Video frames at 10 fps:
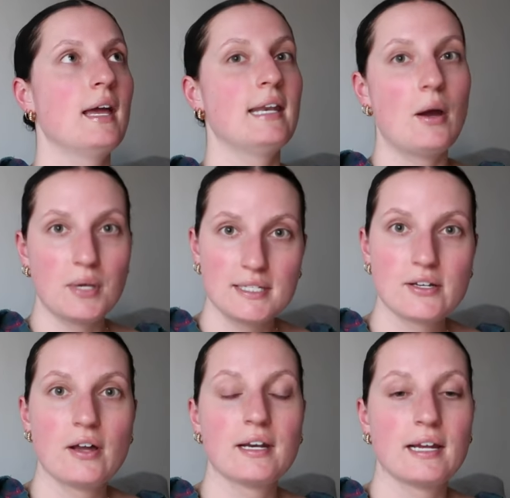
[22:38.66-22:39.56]
And now he's
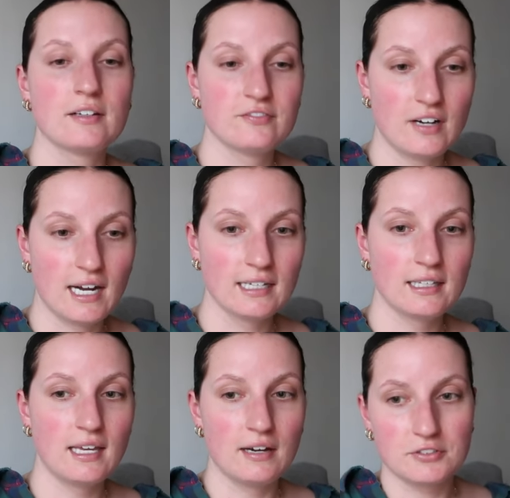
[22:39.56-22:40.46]
gone and I can
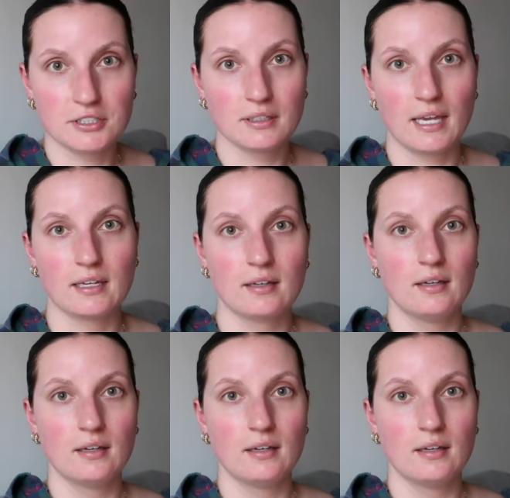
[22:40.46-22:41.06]
finally, after like